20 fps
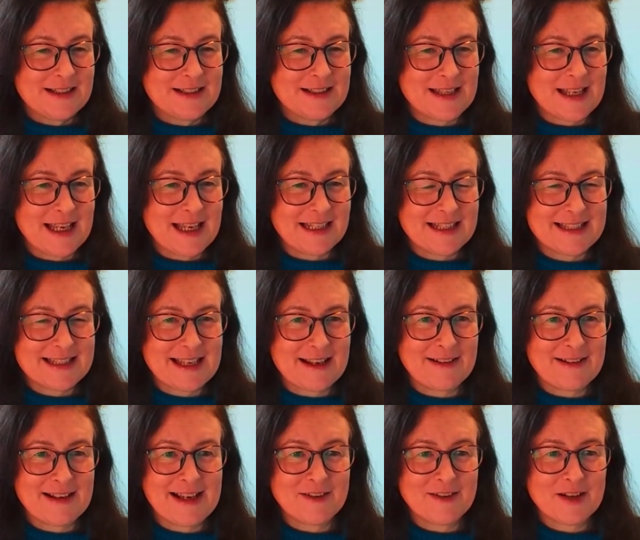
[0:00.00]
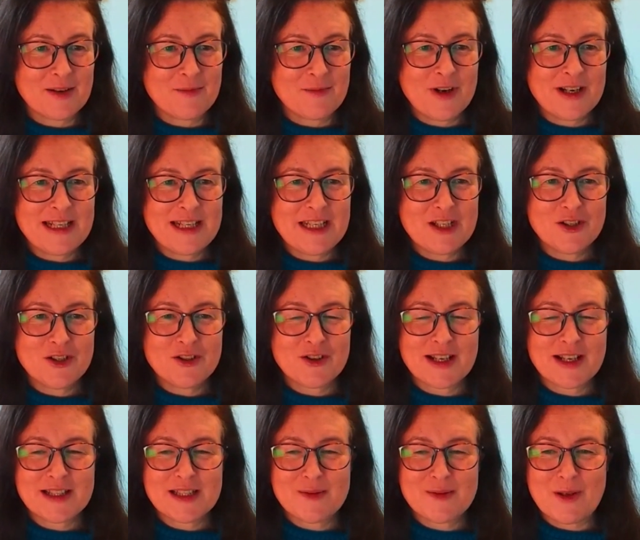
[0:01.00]
Saying this out loud, I'm ready to
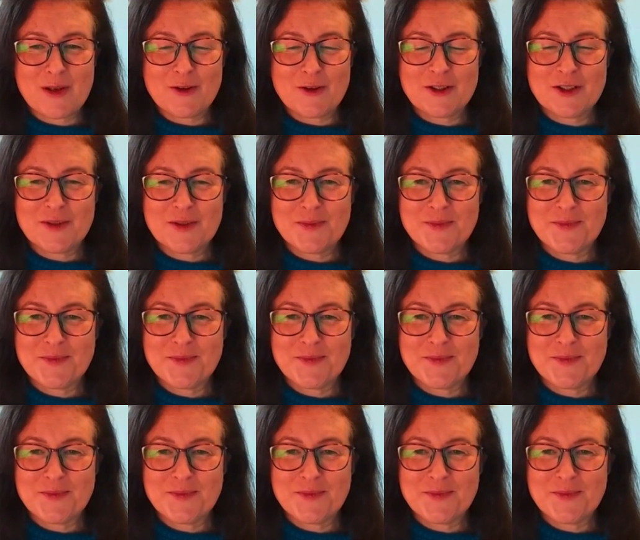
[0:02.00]
transmute